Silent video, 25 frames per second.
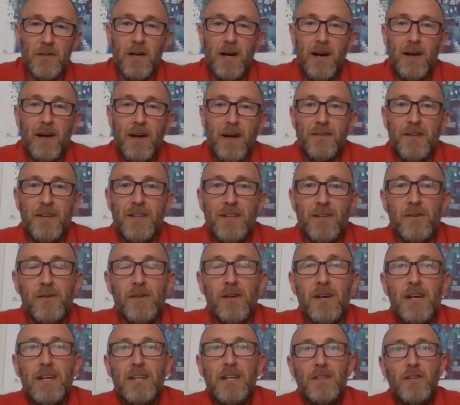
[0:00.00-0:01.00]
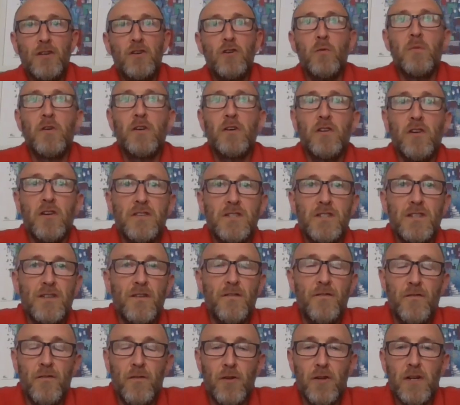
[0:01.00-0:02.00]
I think you come across as you
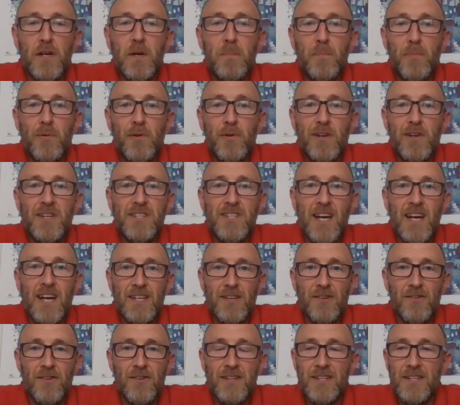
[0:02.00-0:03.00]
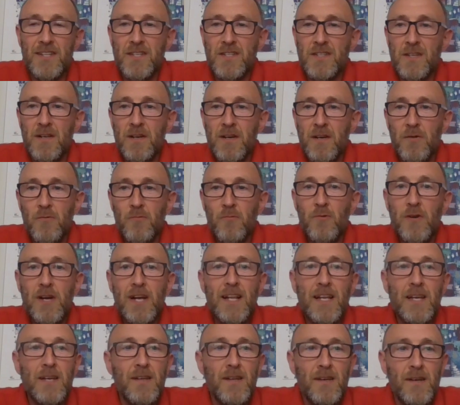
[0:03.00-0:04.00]
fully appreciate you're in this
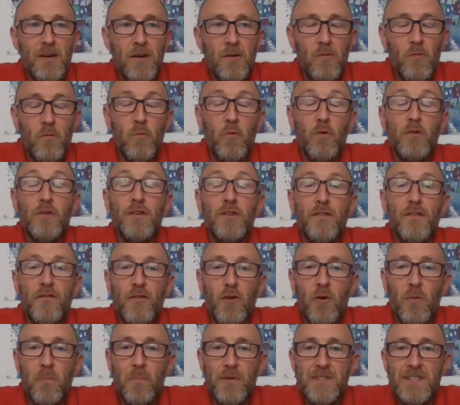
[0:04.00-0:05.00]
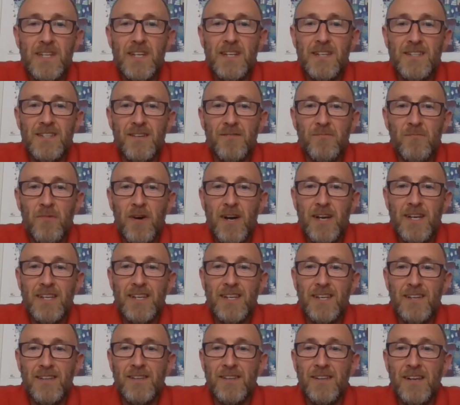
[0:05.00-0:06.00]
really wonderful position where you
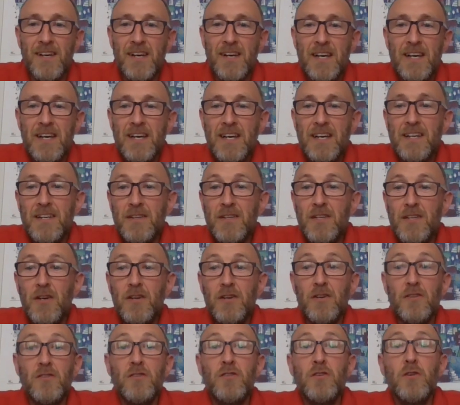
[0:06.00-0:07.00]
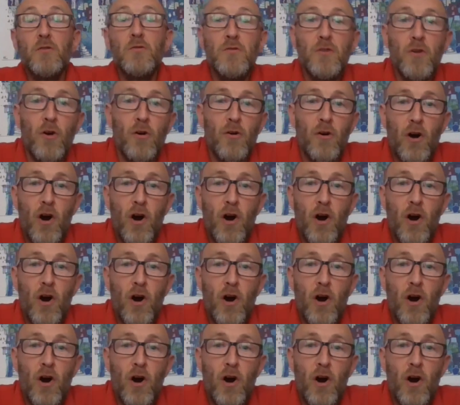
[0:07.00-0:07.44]
can do your